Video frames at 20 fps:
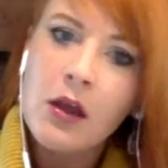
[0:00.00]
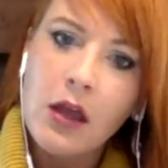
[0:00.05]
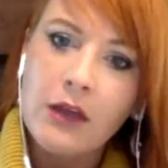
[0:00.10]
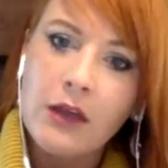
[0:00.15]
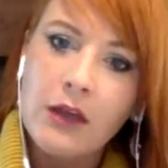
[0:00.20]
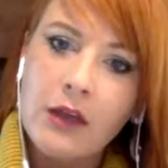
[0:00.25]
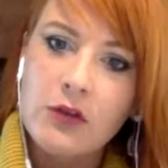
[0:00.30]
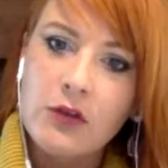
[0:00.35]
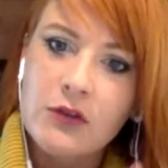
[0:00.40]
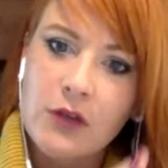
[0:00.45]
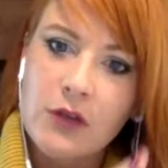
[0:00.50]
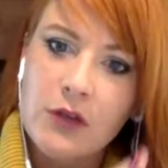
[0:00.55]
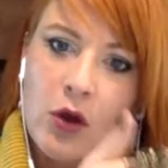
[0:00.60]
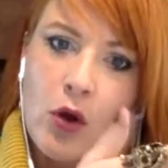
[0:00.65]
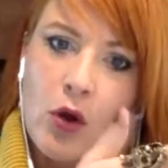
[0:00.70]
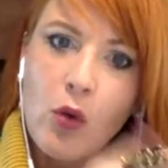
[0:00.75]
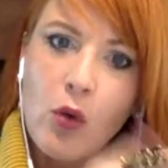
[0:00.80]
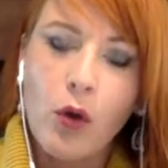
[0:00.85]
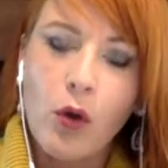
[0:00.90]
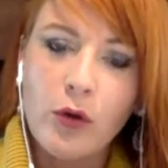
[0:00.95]
And so it's like
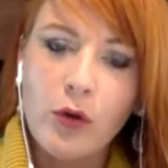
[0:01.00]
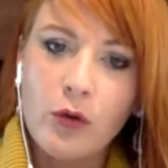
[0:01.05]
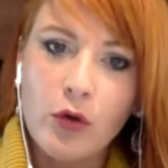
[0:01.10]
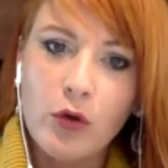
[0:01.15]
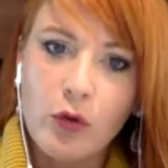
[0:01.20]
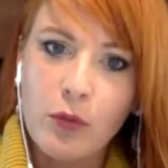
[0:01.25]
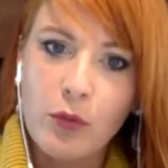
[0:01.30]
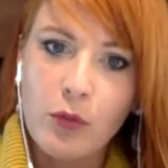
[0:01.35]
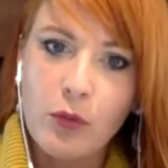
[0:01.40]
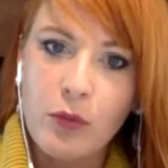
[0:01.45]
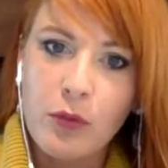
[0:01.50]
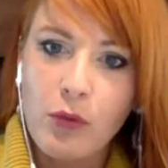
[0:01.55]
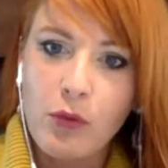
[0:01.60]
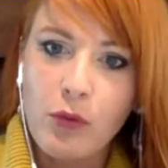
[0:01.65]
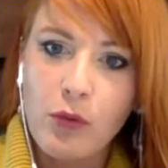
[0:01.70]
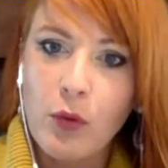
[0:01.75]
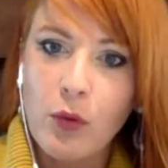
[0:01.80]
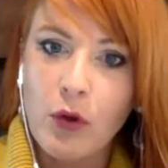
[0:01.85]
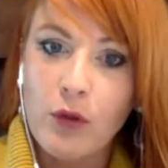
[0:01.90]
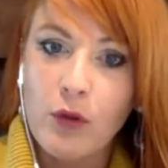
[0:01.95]
one group of people
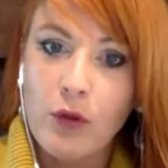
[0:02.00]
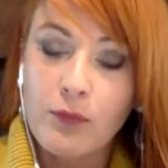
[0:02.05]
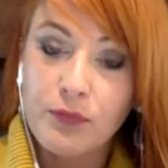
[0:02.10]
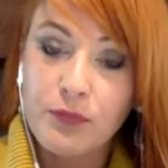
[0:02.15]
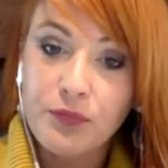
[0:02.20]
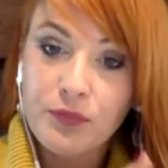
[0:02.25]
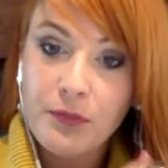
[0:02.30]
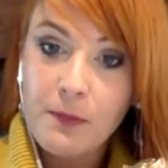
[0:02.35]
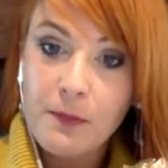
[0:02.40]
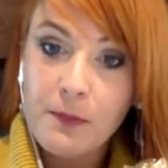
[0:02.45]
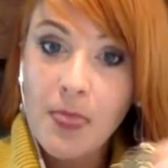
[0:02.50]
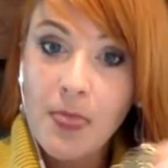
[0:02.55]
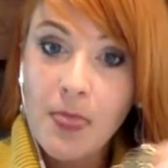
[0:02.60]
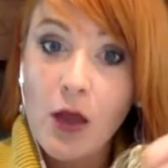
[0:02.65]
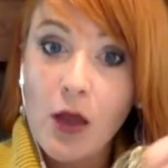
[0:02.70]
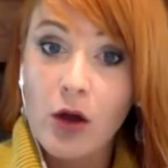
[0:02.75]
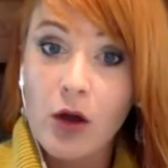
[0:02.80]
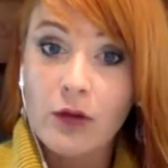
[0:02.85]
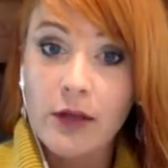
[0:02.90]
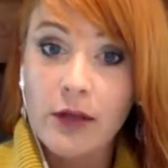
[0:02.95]
would work
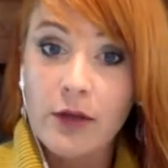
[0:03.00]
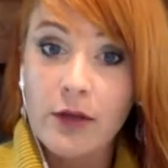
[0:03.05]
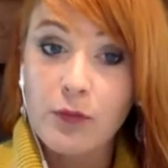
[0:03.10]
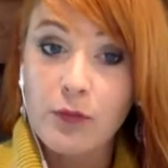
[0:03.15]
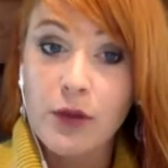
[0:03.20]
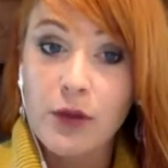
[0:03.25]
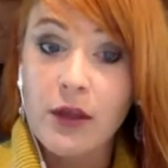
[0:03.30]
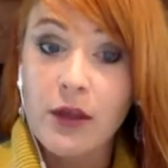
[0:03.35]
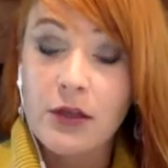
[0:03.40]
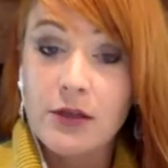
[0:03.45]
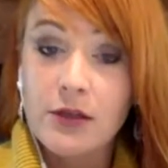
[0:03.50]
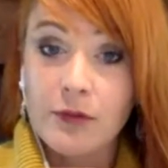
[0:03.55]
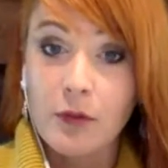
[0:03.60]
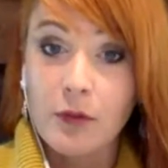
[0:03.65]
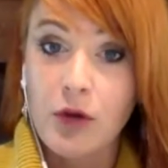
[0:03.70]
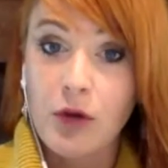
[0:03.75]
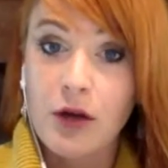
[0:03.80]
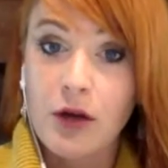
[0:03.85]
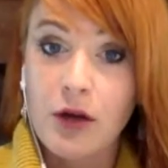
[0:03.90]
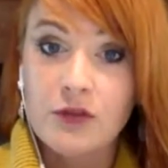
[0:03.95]
like within different
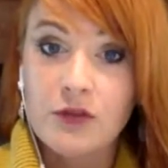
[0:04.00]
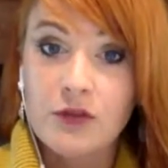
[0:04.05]
products.